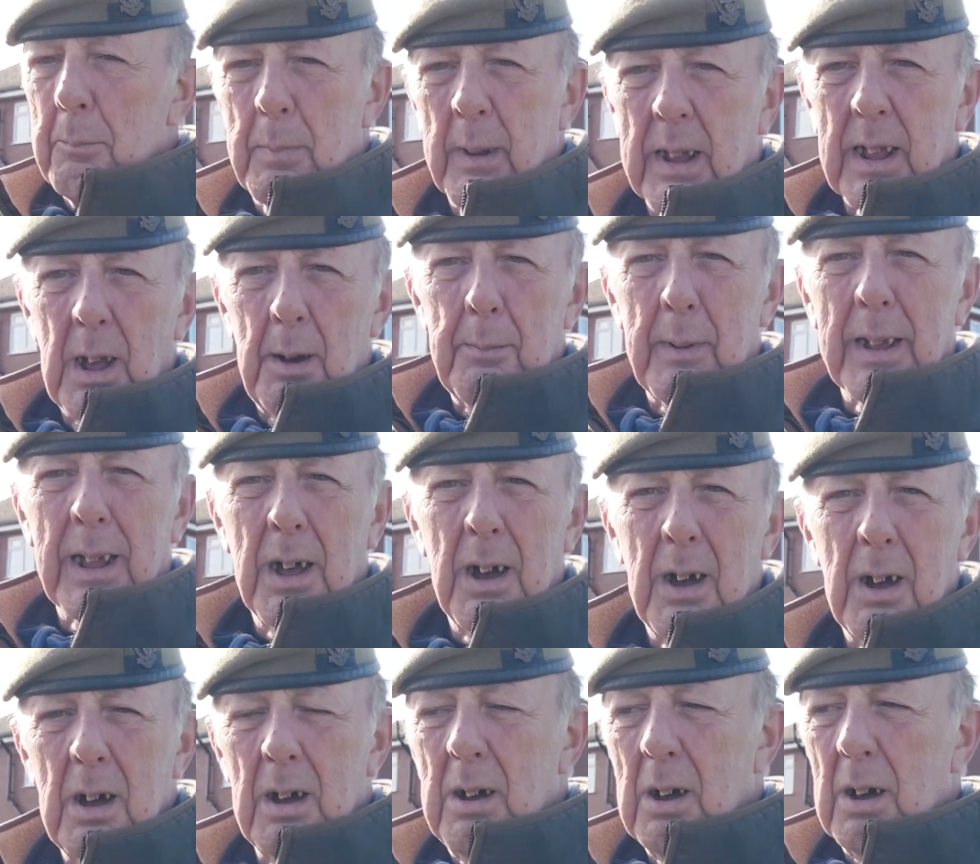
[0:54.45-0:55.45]
becoming
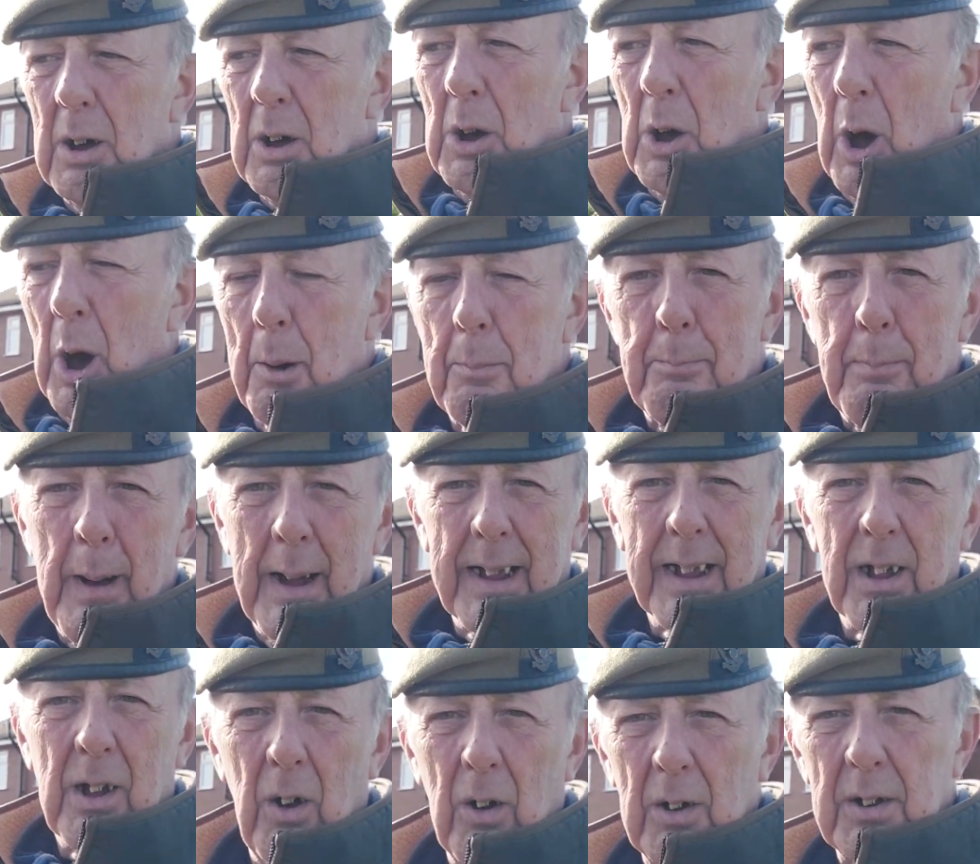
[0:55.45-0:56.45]
a
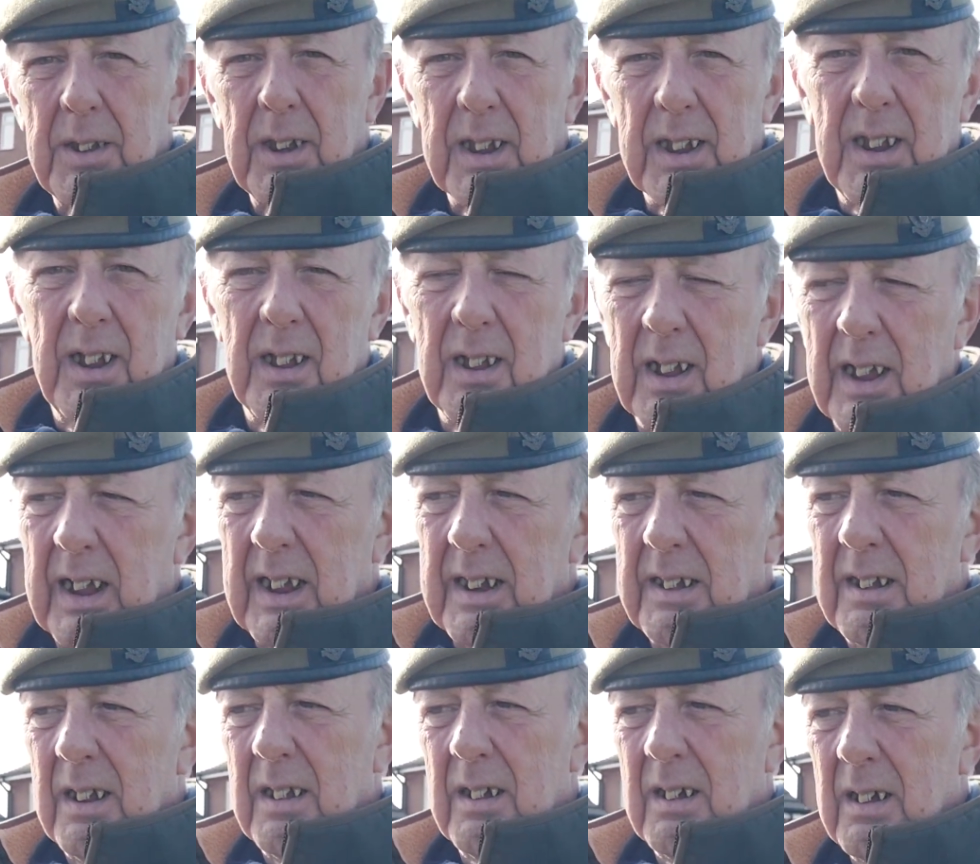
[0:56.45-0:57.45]
bank holiday
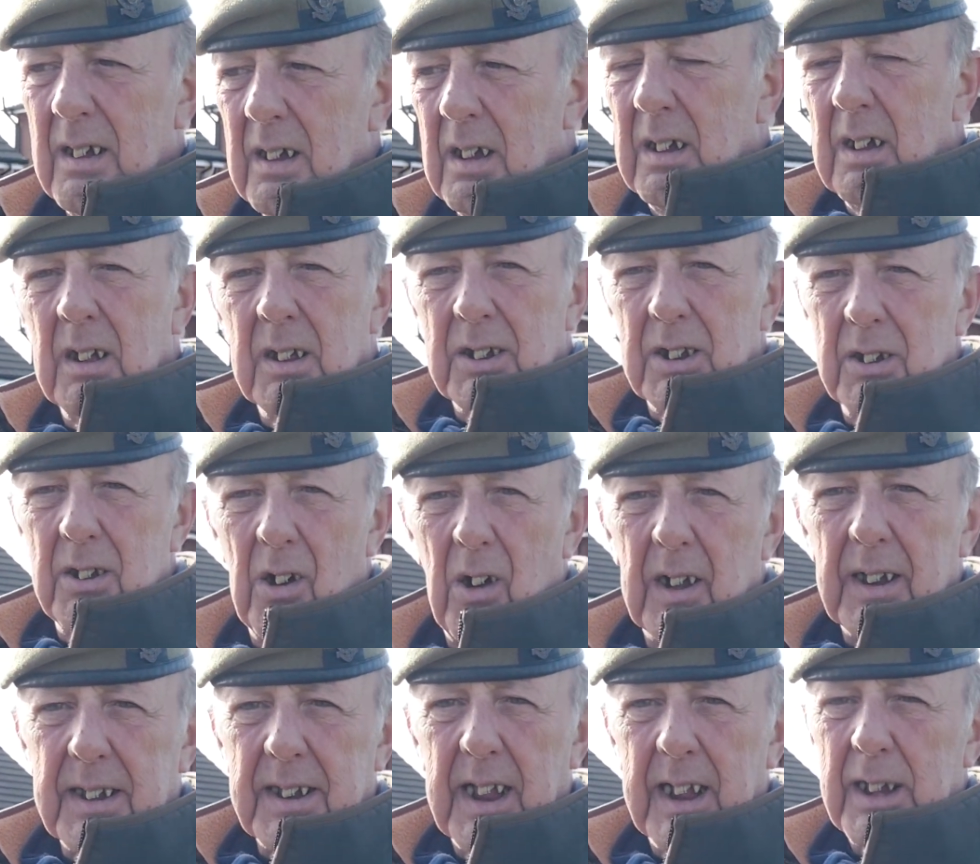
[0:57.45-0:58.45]
in
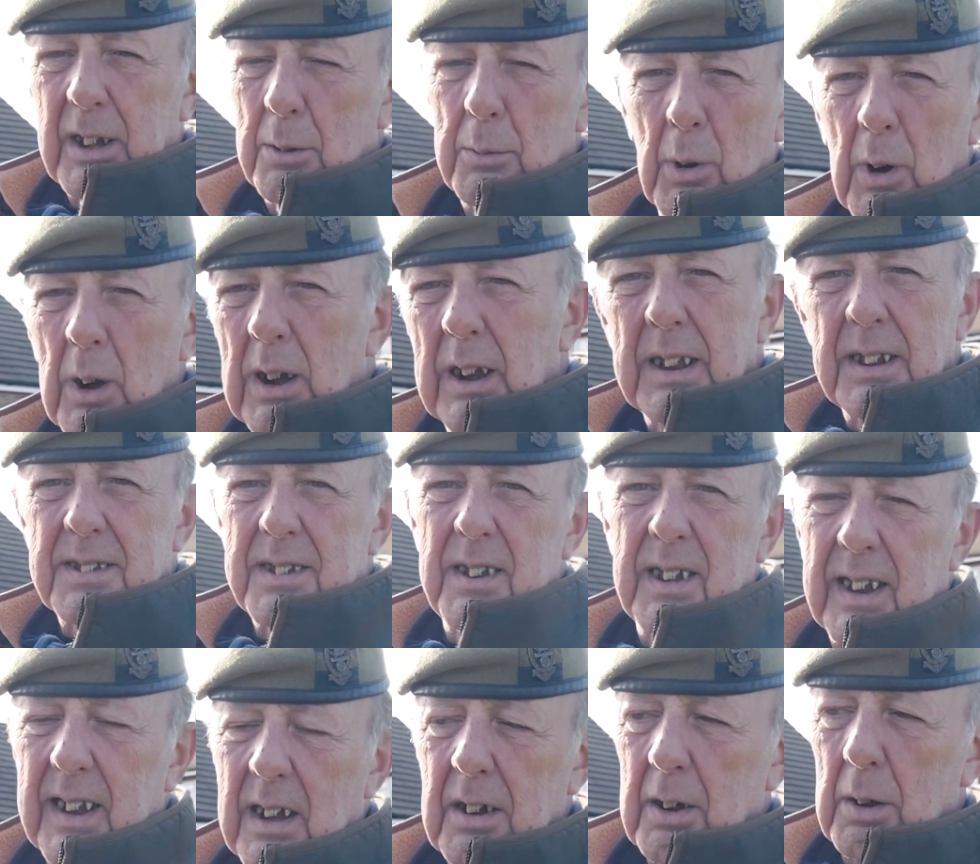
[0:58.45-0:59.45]
United Kingdom, or at least
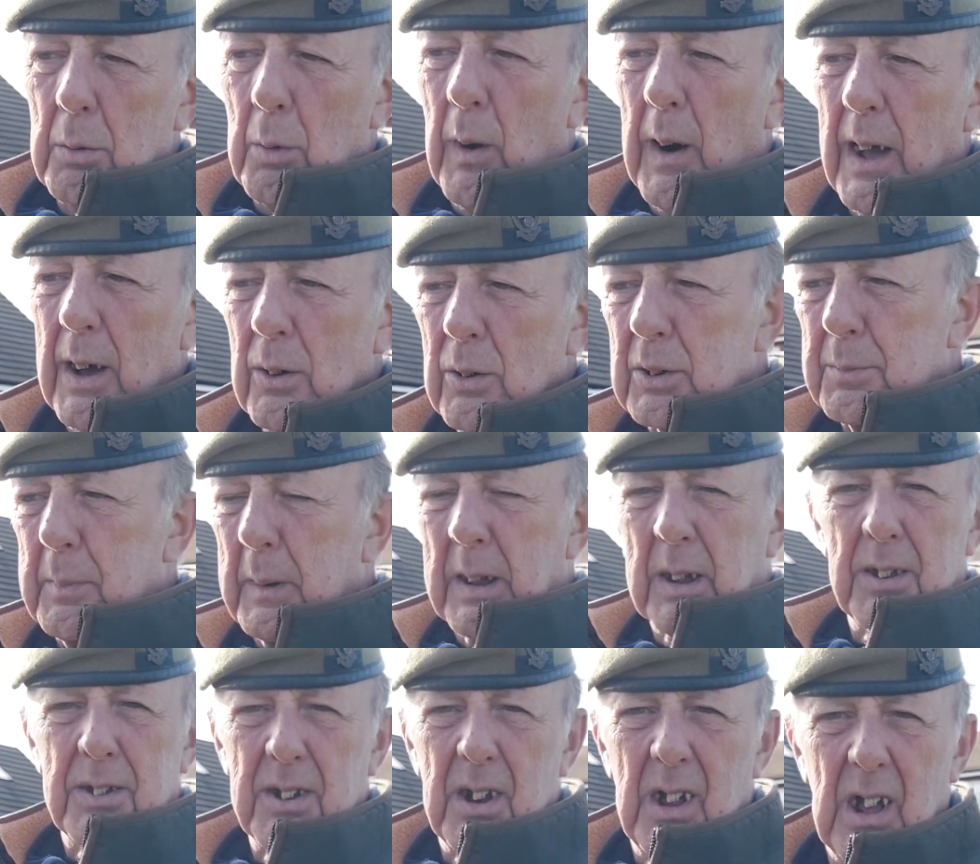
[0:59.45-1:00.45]
in England and Wales,
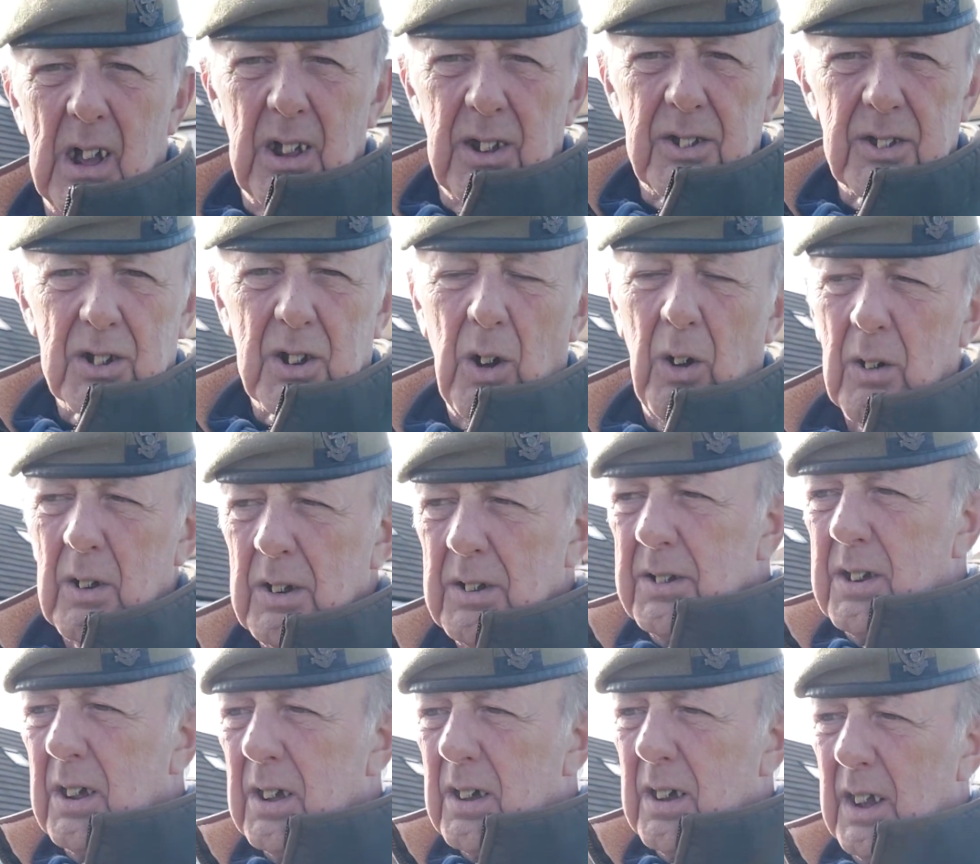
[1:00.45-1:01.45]
because
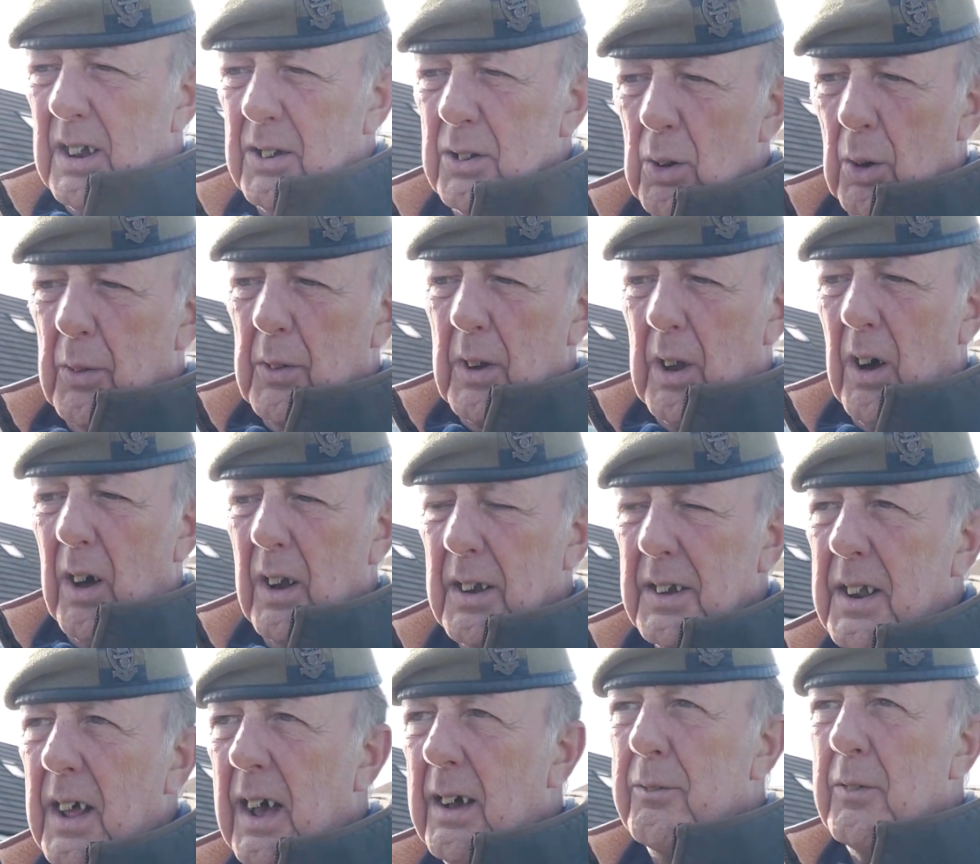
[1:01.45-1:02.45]
Scotland and Northern
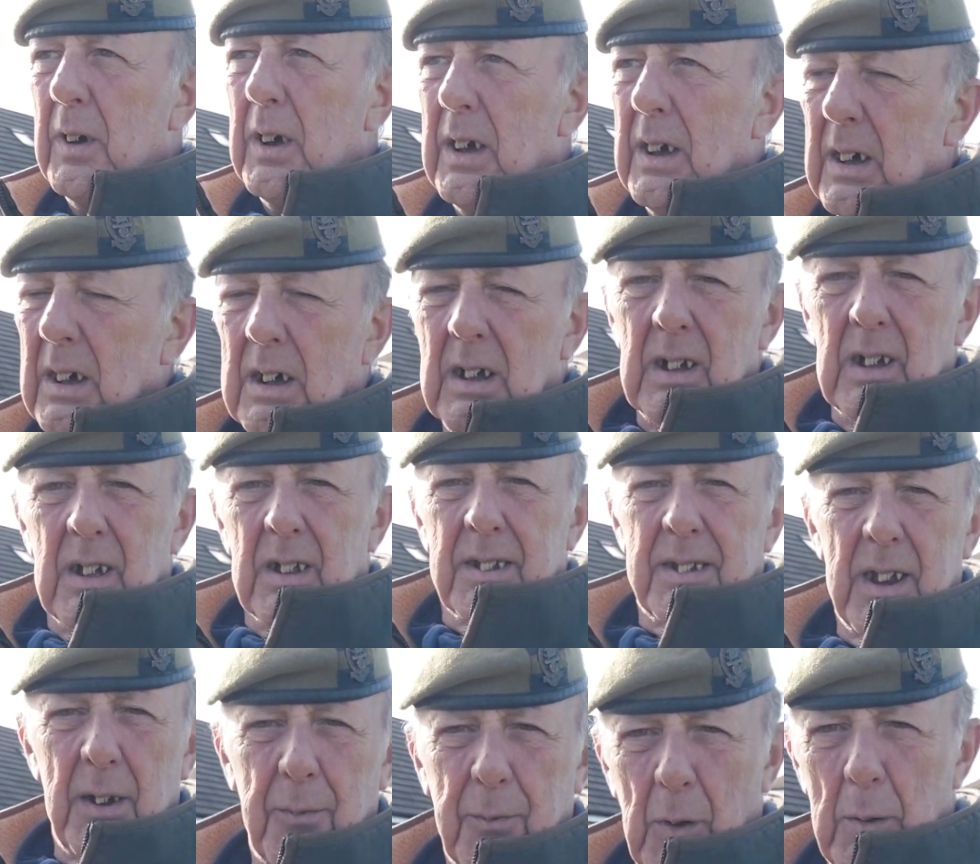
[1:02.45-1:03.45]
Ireland have
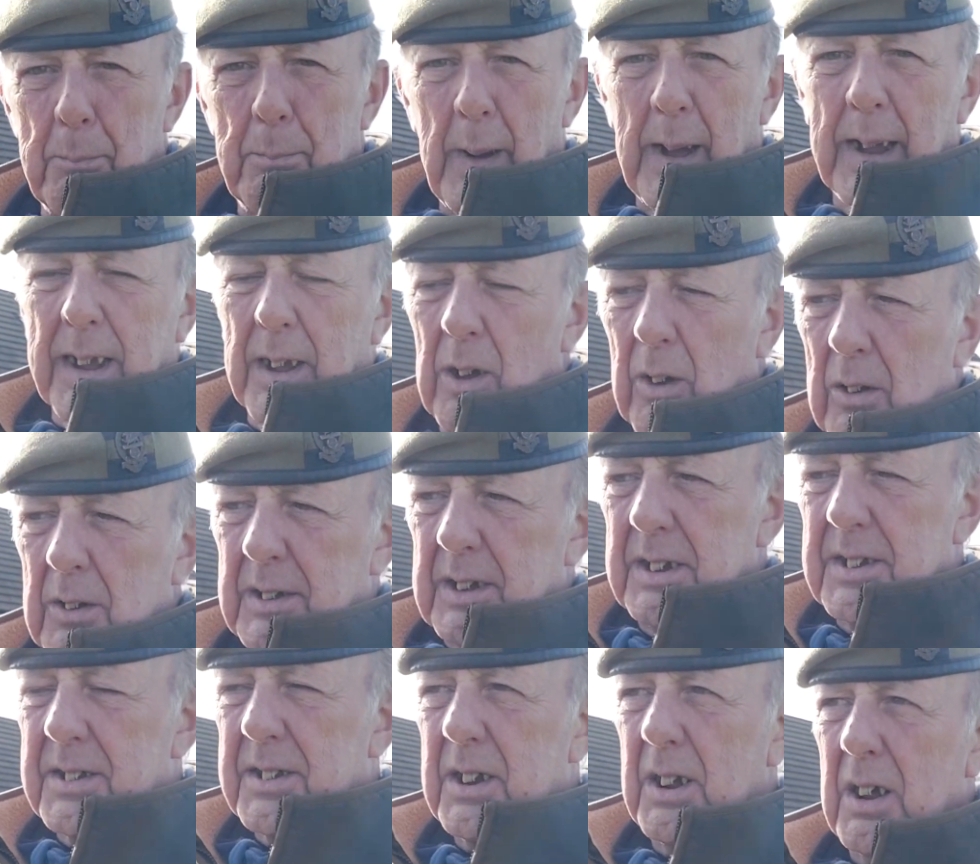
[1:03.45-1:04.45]
different bank
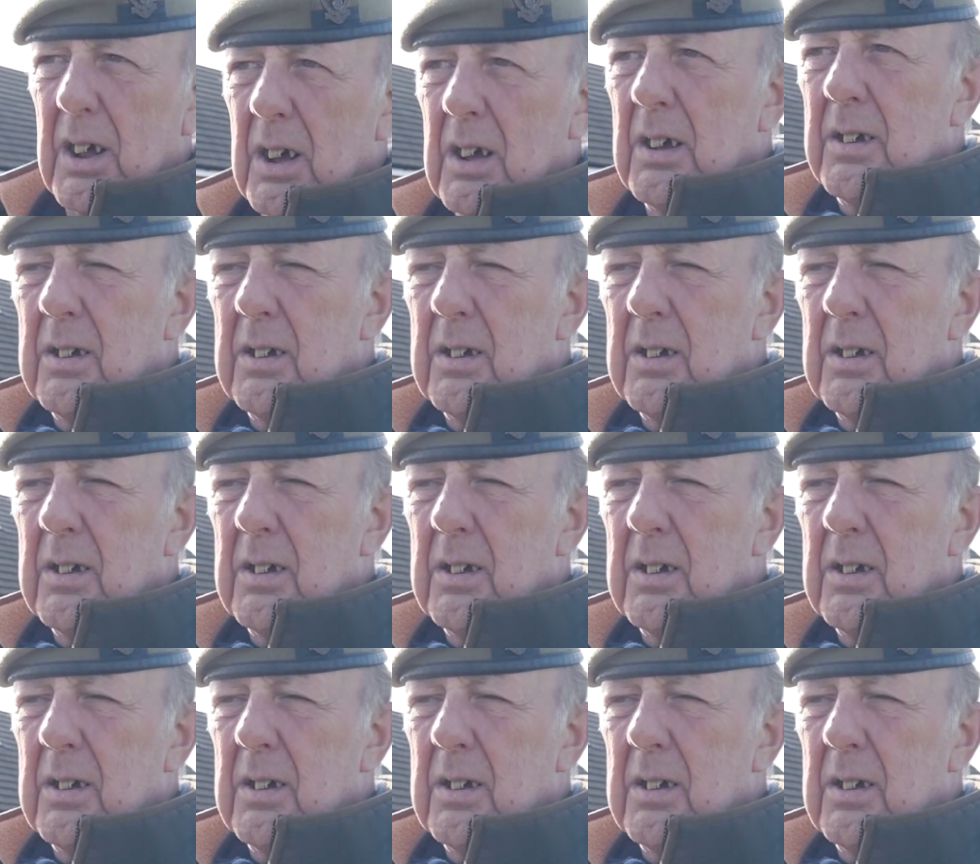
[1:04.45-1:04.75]
holidays to